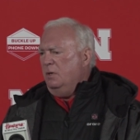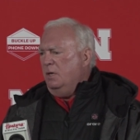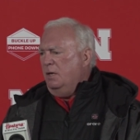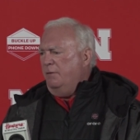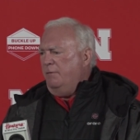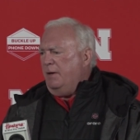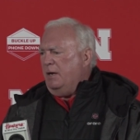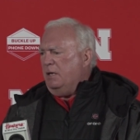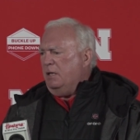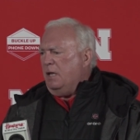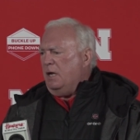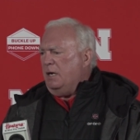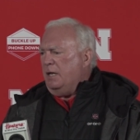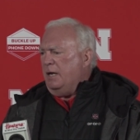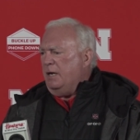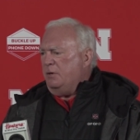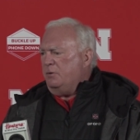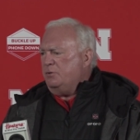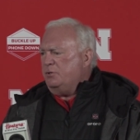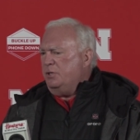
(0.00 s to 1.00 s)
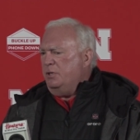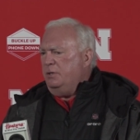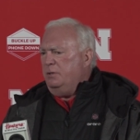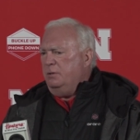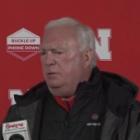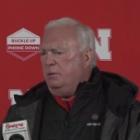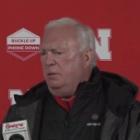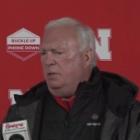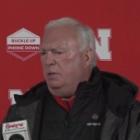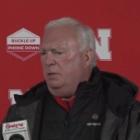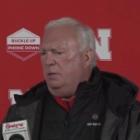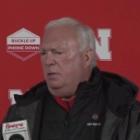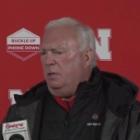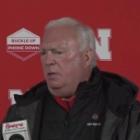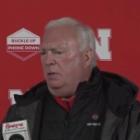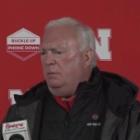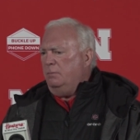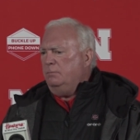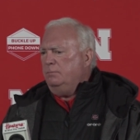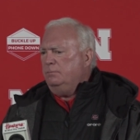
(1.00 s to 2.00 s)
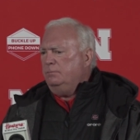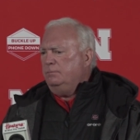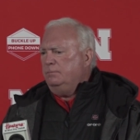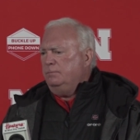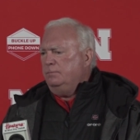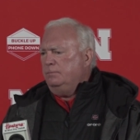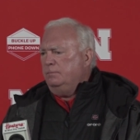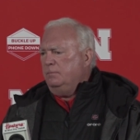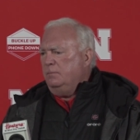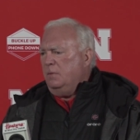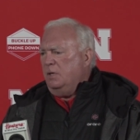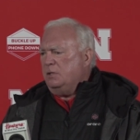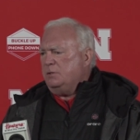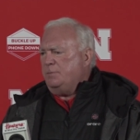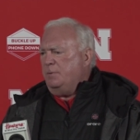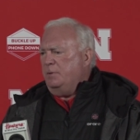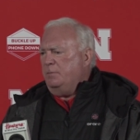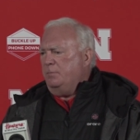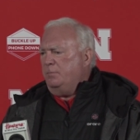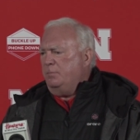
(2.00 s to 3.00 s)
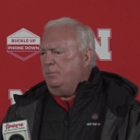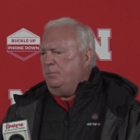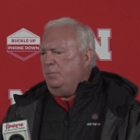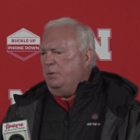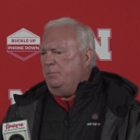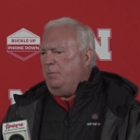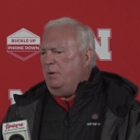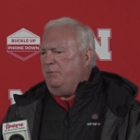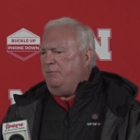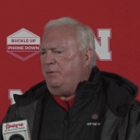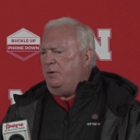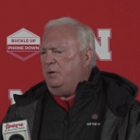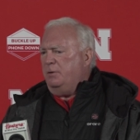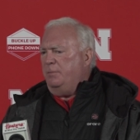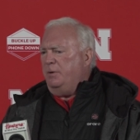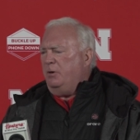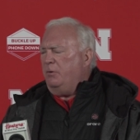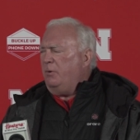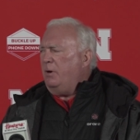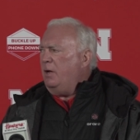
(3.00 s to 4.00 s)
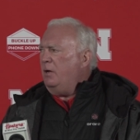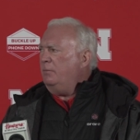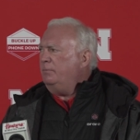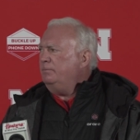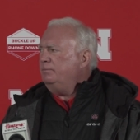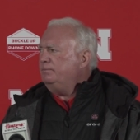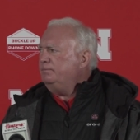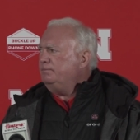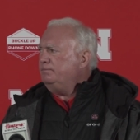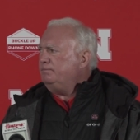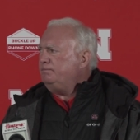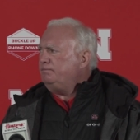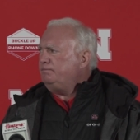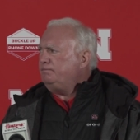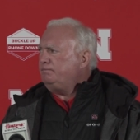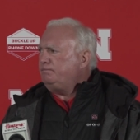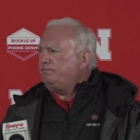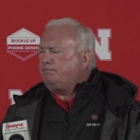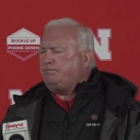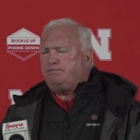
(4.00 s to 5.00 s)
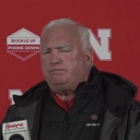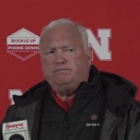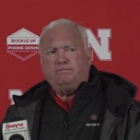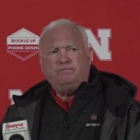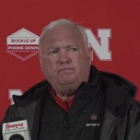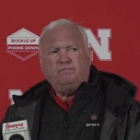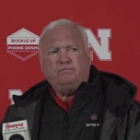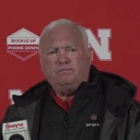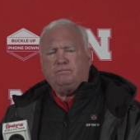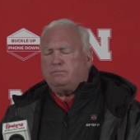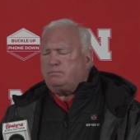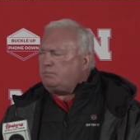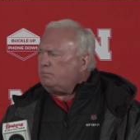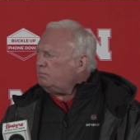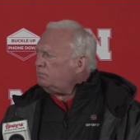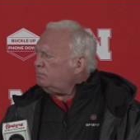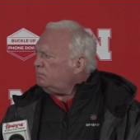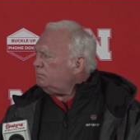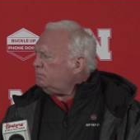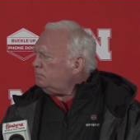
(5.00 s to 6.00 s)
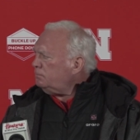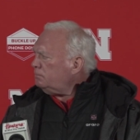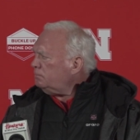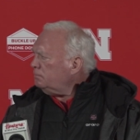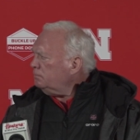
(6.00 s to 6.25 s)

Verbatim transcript: they've had a lot of energy, and uh, it's been they've been fun to be around. When did Synek